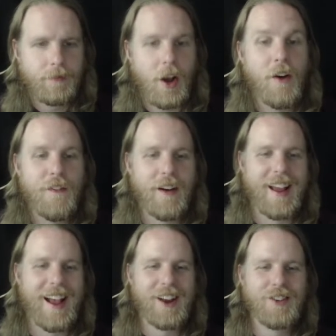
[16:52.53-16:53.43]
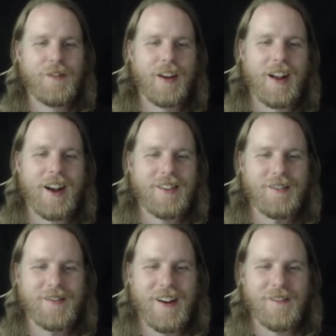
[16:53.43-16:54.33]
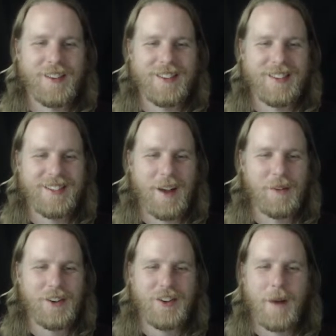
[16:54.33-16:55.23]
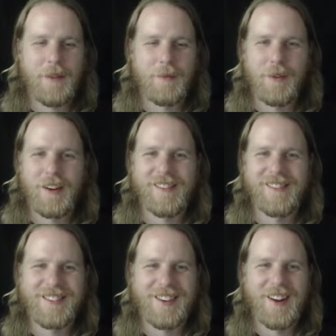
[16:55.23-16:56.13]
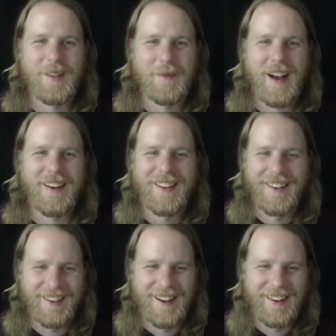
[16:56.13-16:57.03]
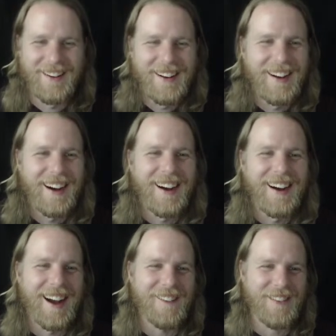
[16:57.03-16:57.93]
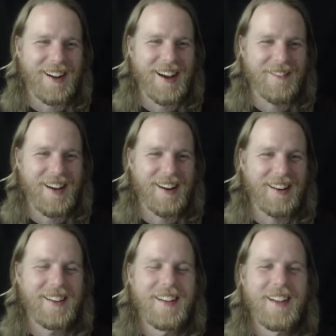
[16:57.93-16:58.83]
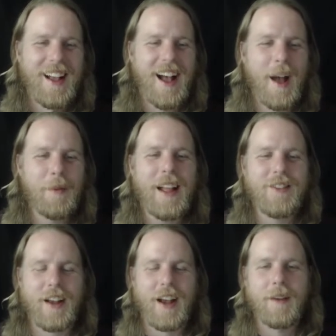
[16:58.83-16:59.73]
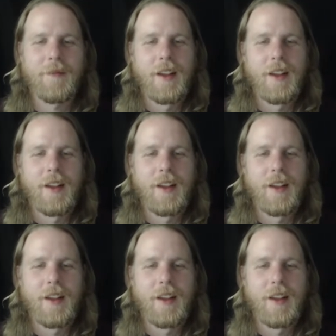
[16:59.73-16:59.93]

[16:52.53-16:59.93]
Funny, I actually forgot to reference the sandwich shop that Brooke was all about. Oh no, I forgot about it. But that's okay.